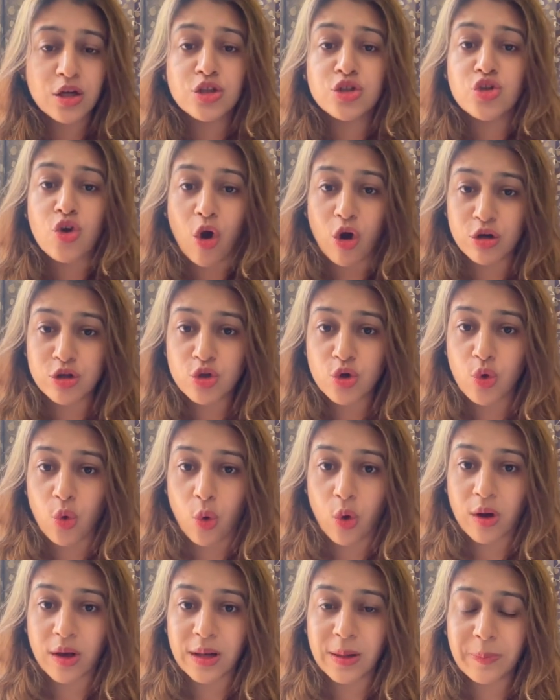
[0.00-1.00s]
talk to
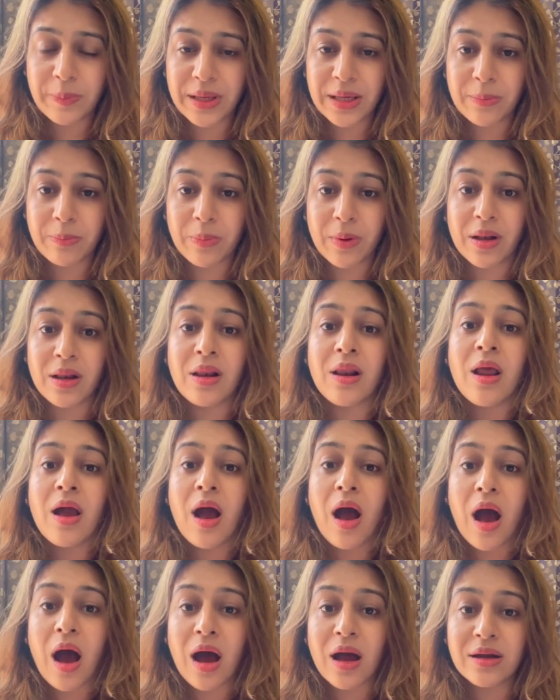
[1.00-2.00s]
local people,
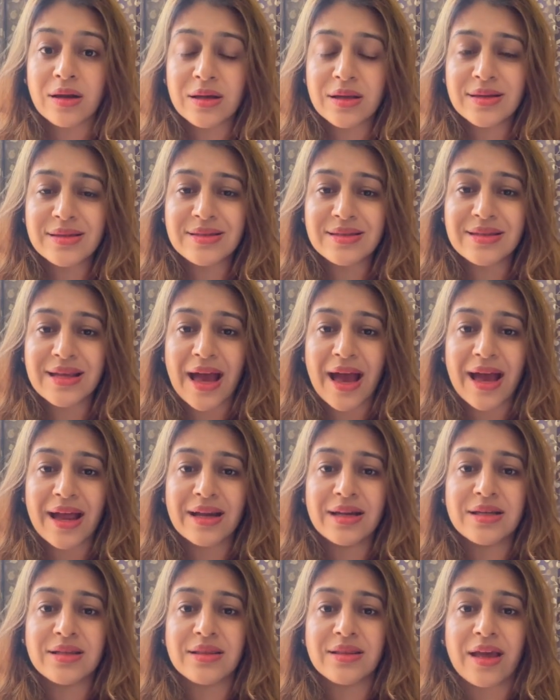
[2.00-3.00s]

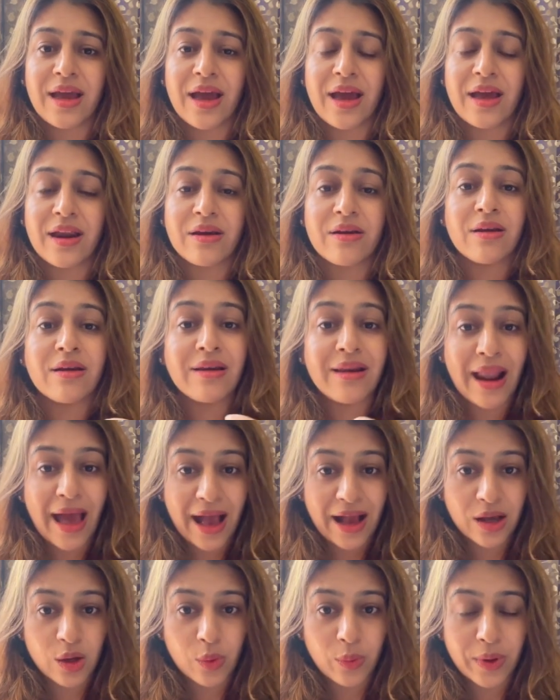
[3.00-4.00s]
understand their
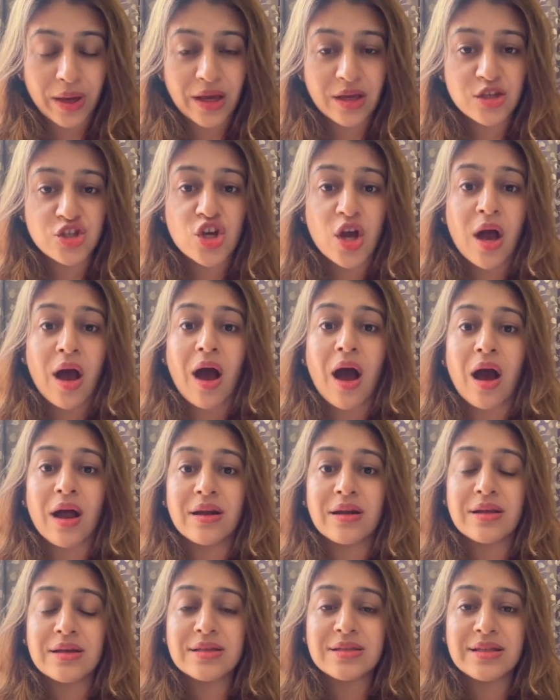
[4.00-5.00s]
language,
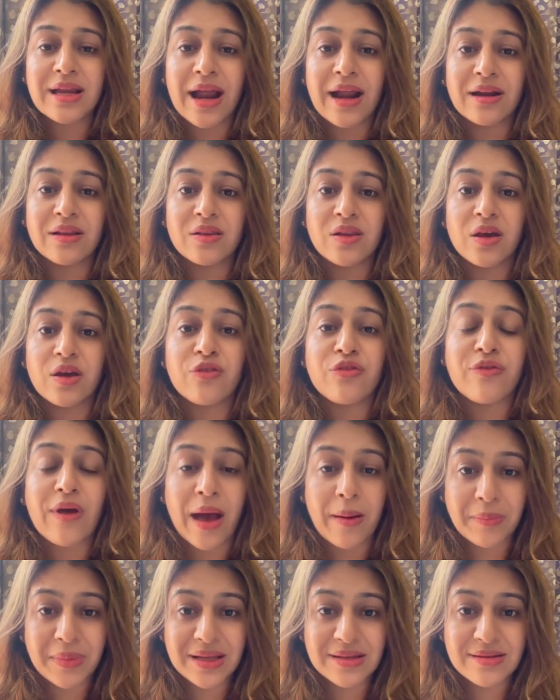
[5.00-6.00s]
understand their
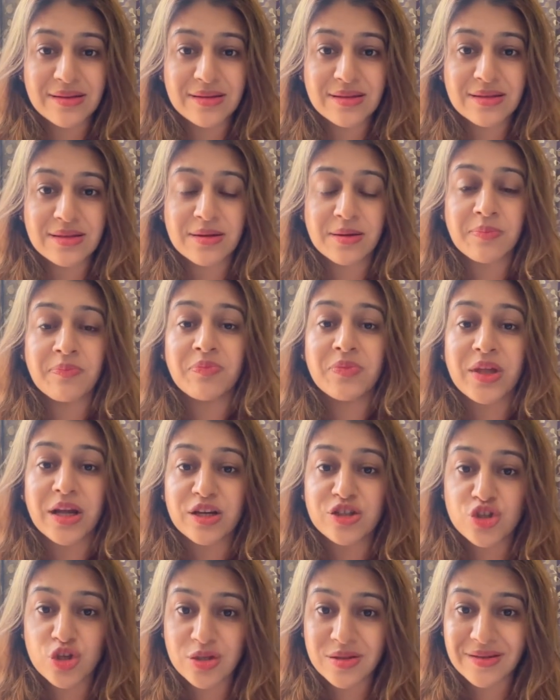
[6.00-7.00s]
family system,
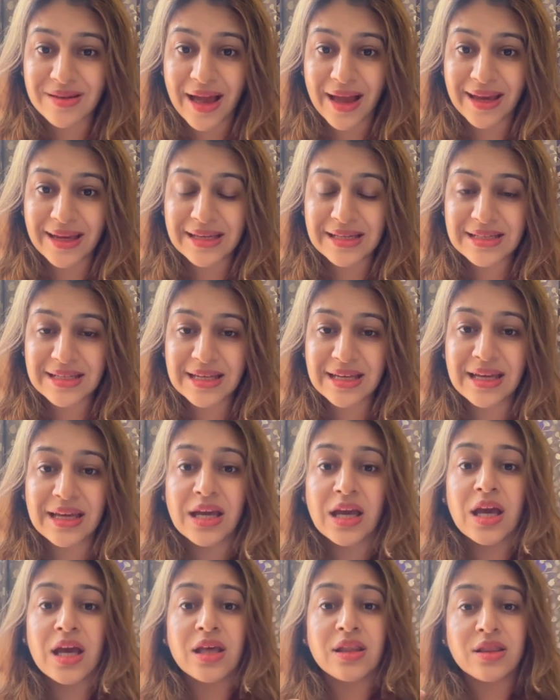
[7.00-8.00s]
their
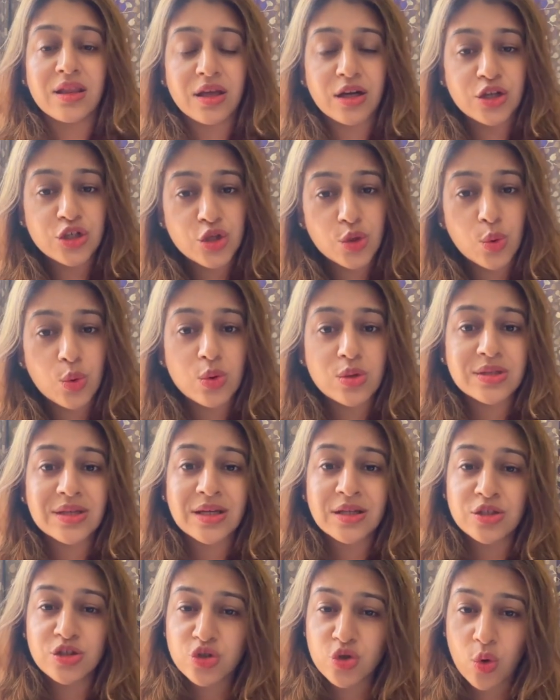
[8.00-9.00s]
society, their do's
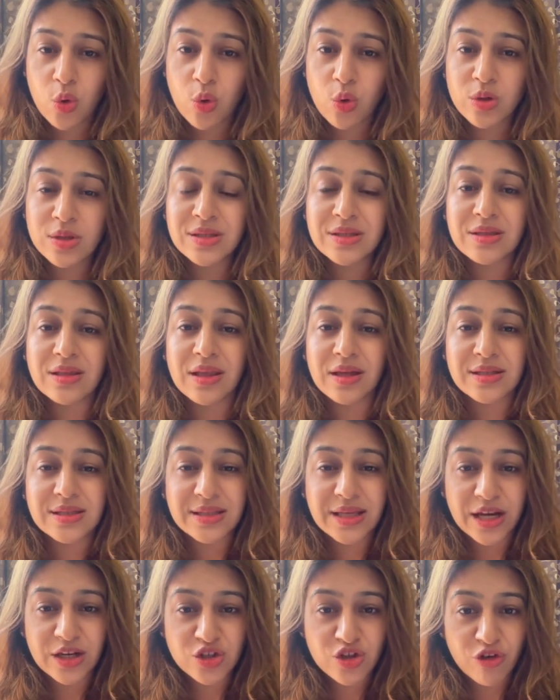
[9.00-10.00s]
and don'ts, their
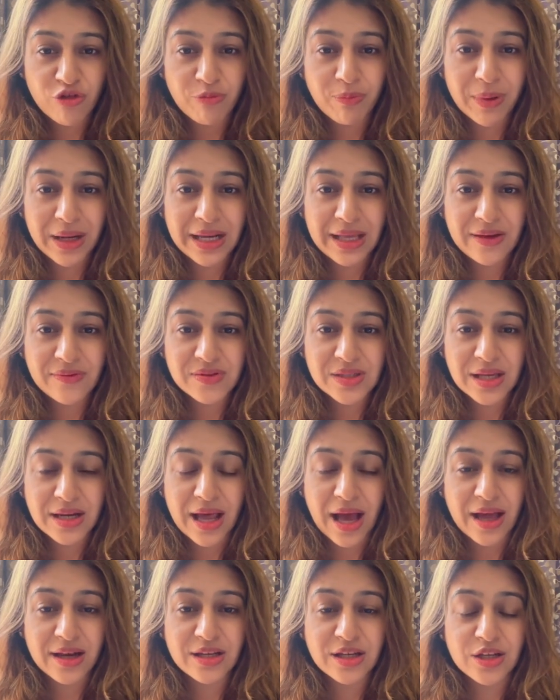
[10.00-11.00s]
set of beliefs
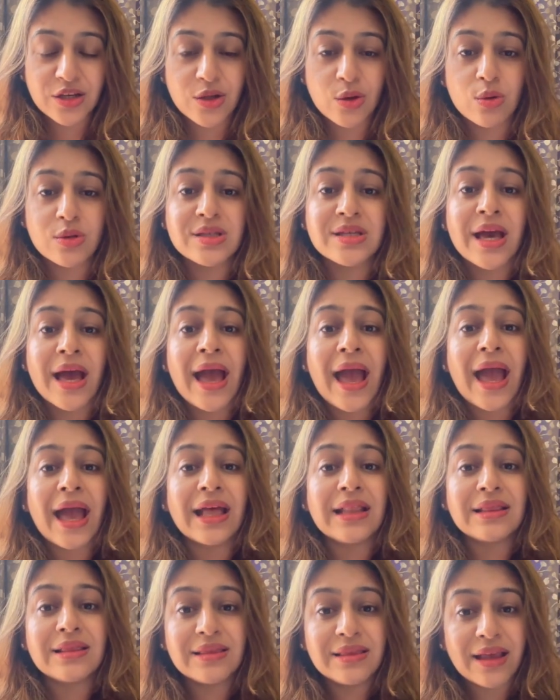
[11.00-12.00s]
and attitudes,
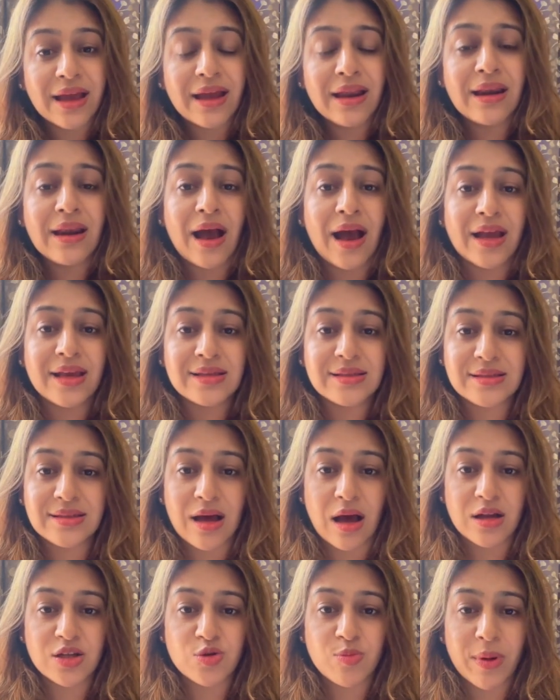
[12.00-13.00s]
and then I
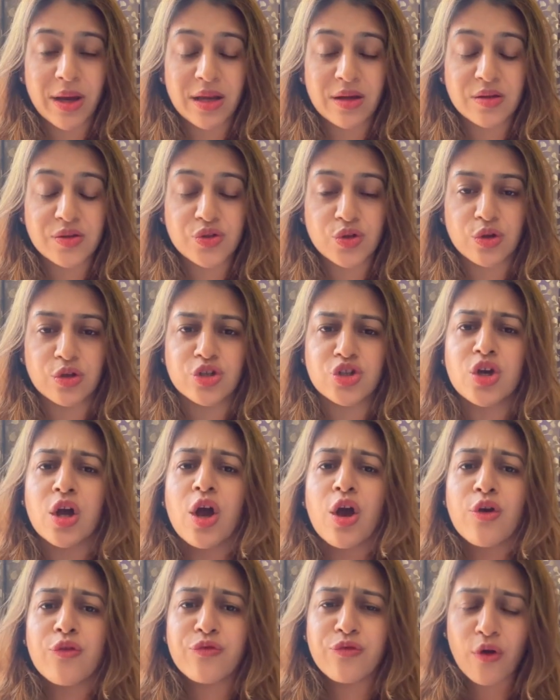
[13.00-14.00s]
start my research.
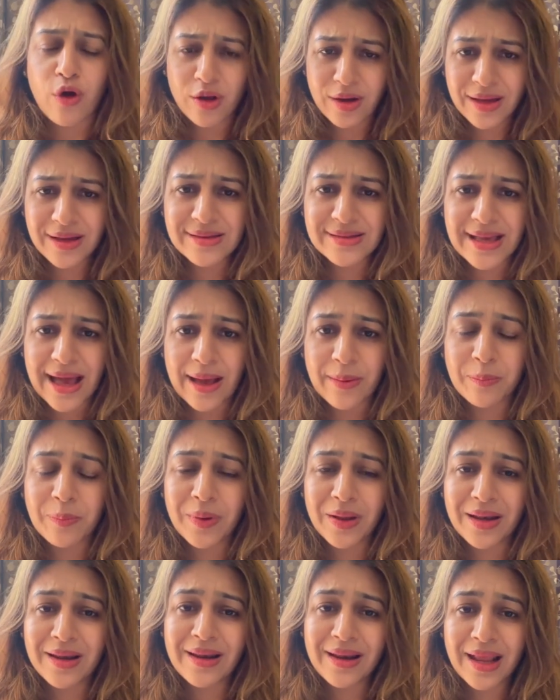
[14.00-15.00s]
For
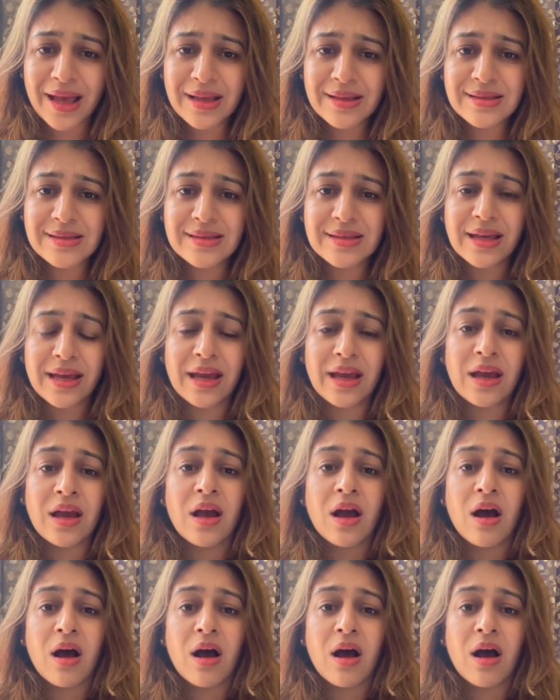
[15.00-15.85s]
example, let's say